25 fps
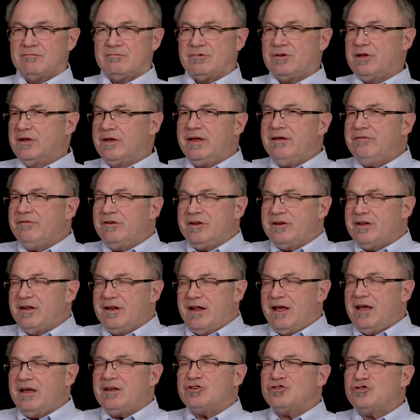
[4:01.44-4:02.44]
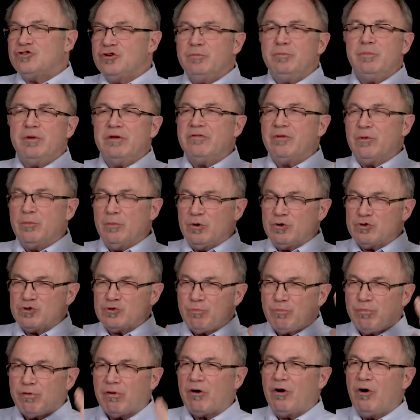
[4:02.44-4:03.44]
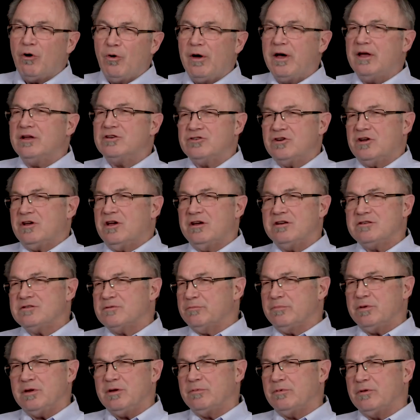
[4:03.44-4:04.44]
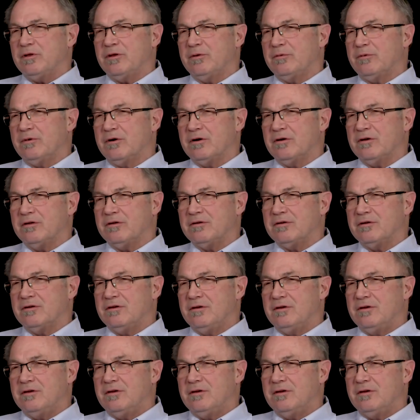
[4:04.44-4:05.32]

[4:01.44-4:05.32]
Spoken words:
to even today, should be the most pro-education people in the world,